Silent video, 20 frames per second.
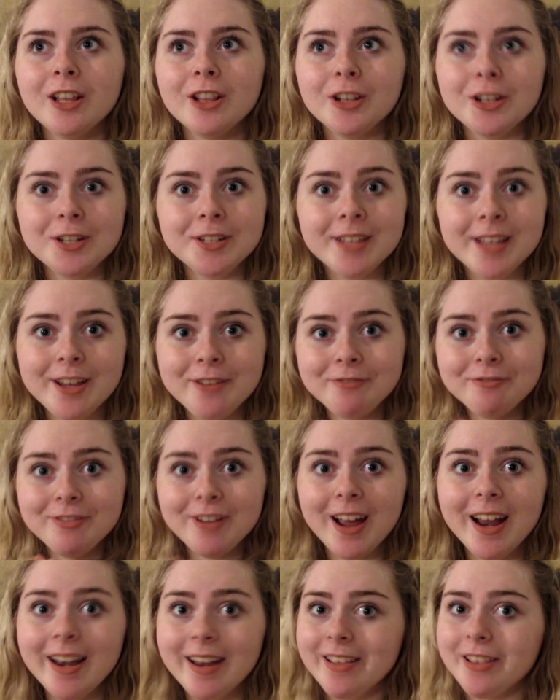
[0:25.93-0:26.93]
Thursday and
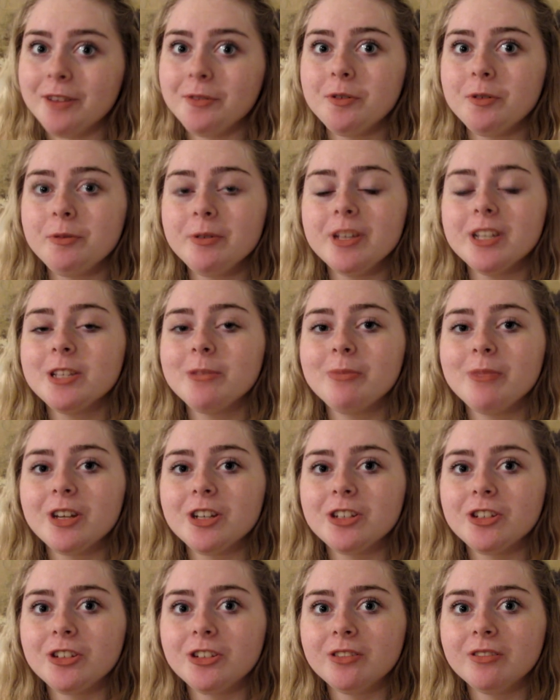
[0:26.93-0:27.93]
Friday there will be a
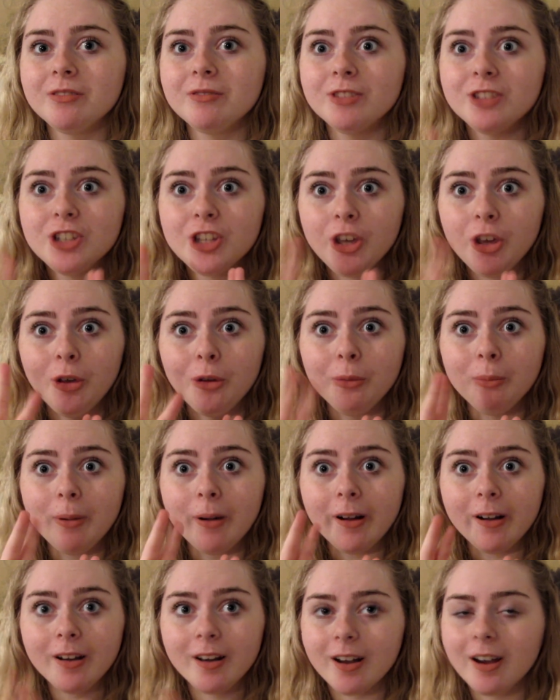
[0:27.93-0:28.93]
special
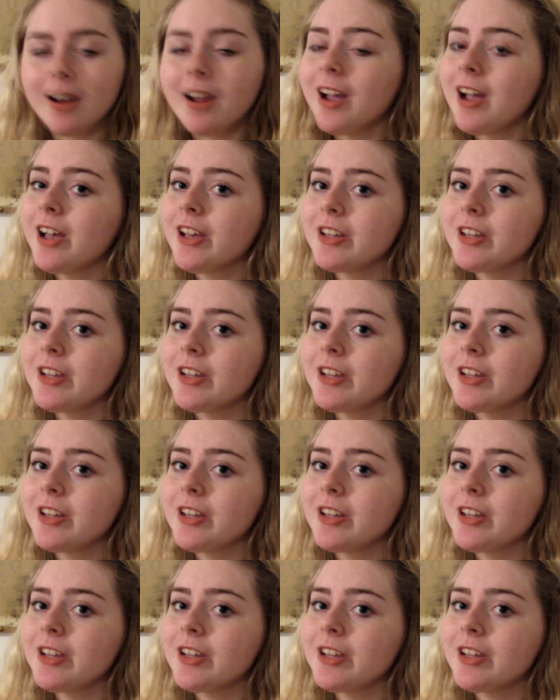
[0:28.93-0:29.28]
two-parter.